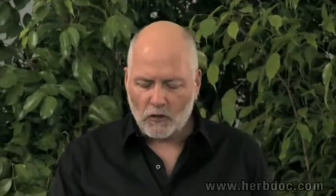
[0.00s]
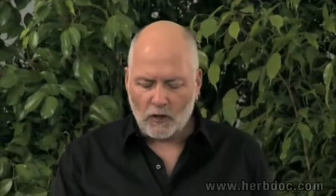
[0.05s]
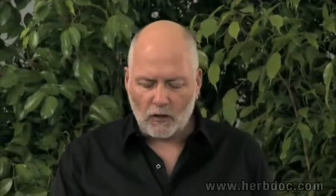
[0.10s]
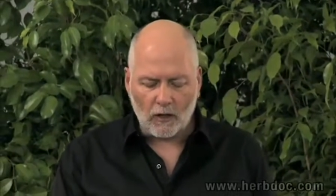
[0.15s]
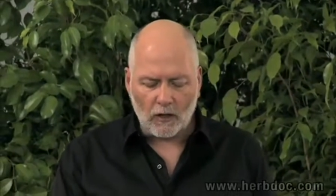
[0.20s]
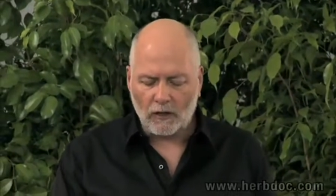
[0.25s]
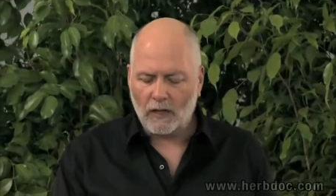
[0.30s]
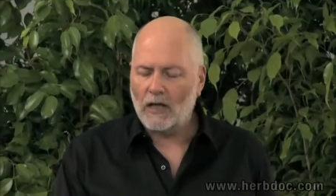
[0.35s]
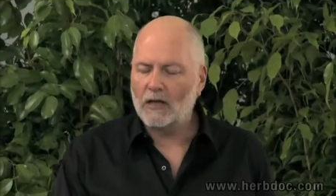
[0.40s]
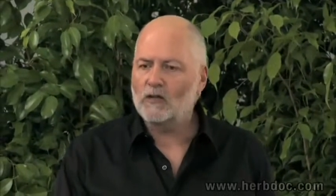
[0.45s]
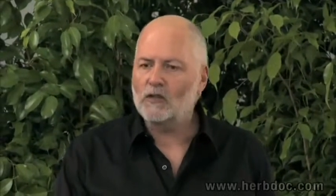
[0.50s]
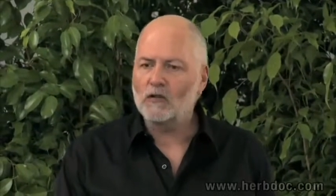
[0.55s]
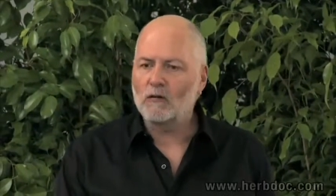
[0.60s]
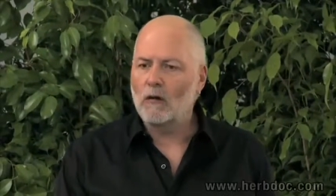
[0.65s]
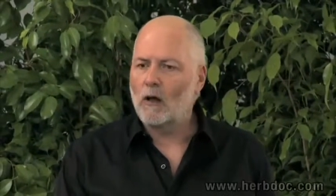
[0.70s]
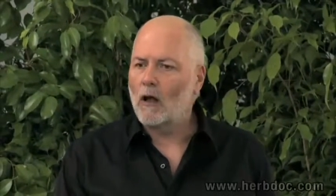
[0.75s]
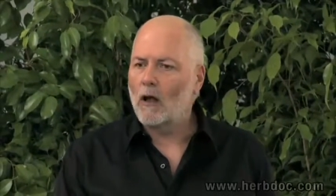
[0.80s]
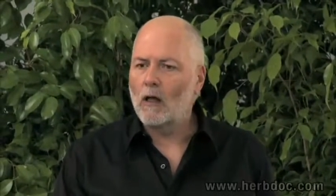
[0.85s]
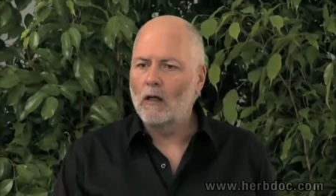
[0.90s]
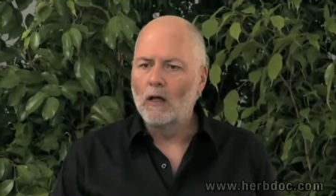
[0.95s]
your
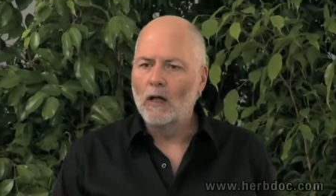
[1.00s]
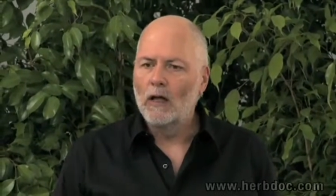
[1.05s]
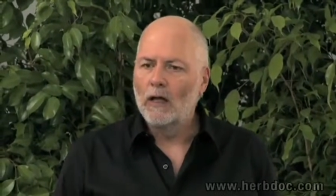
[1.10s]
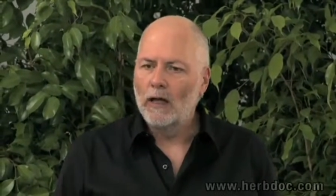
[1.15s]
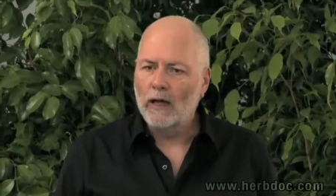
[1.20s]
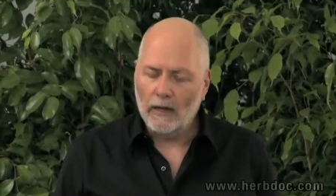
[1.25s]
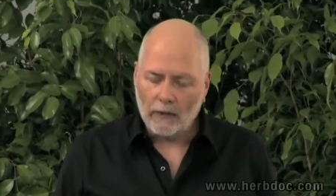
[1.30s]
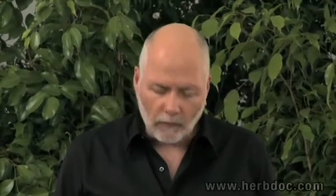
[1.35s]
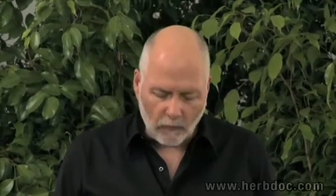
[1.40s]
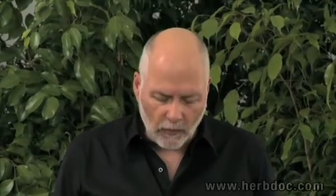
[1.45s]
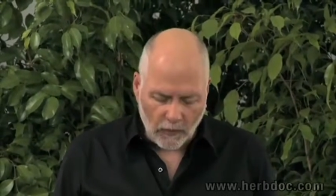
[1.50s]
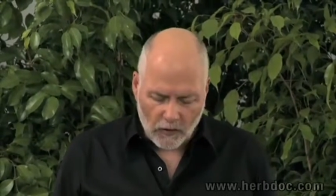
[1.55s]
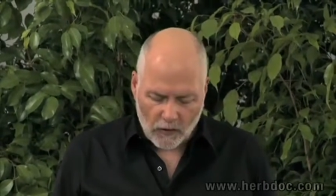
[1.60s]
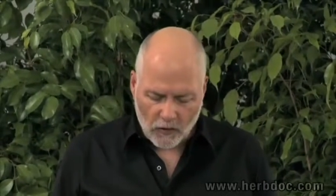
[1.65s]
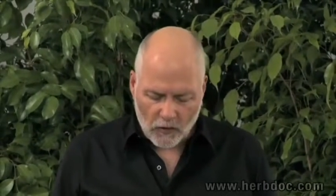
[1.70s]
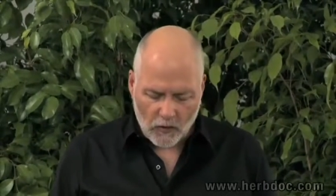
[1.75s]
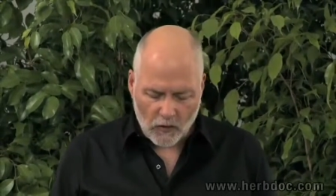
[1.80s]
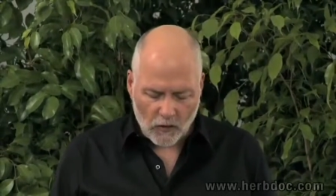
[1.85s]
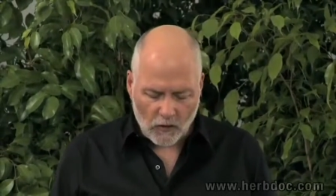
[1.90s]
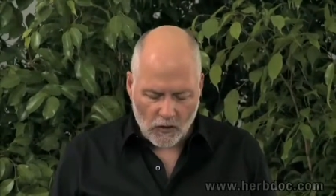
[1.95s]
cholesterol,
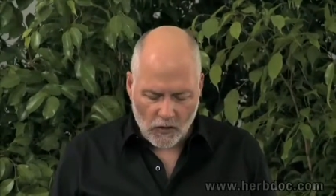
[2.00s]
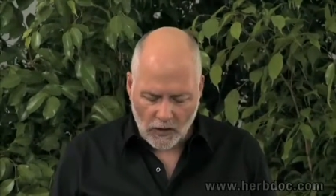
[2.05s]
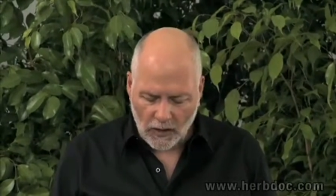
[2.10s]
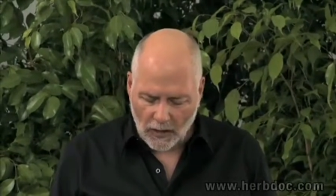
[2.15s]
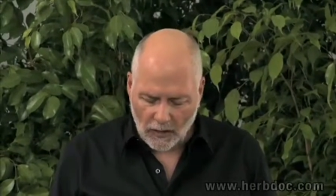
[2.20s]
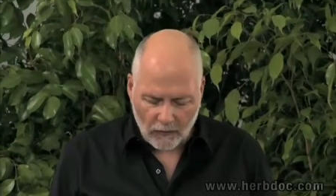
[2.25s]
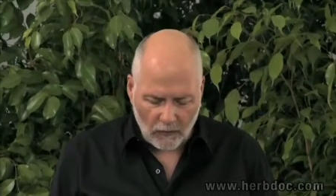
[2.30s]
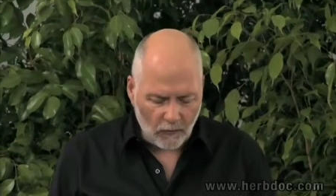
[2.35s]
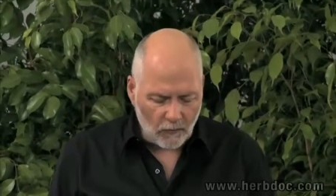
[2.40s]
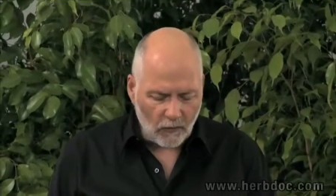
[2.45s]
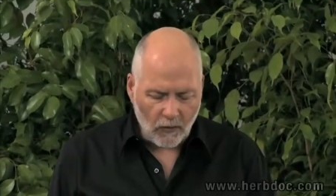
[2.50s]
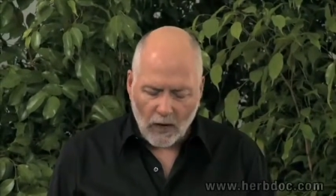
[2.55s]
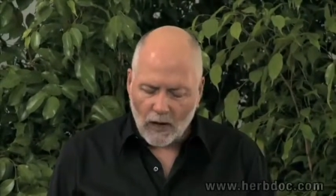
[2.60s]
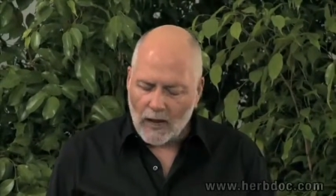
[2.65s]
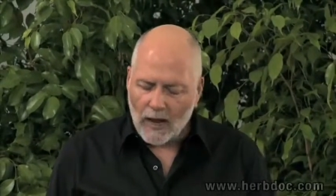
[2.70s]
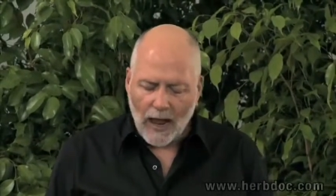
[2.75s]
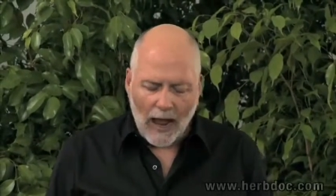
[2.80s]
increases your chances.